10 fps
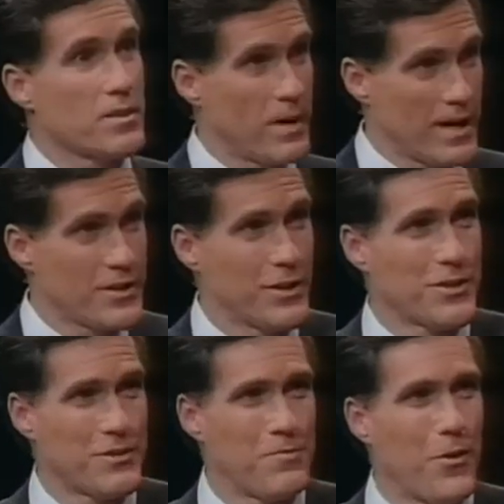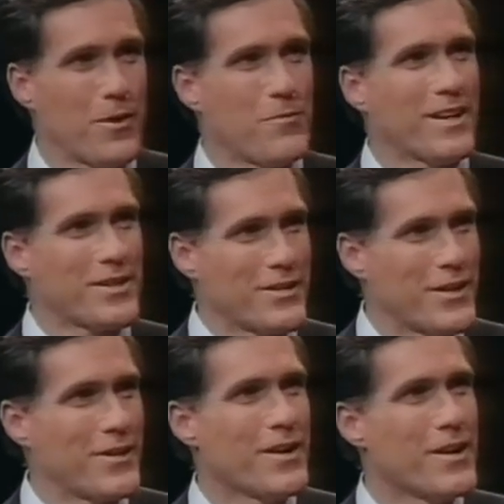but I'll still support him while he's
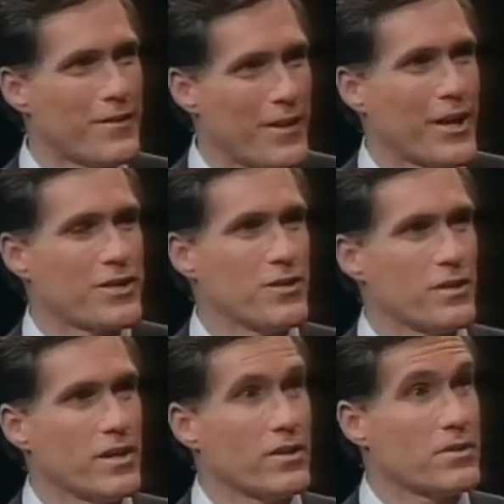there for the next 2 years.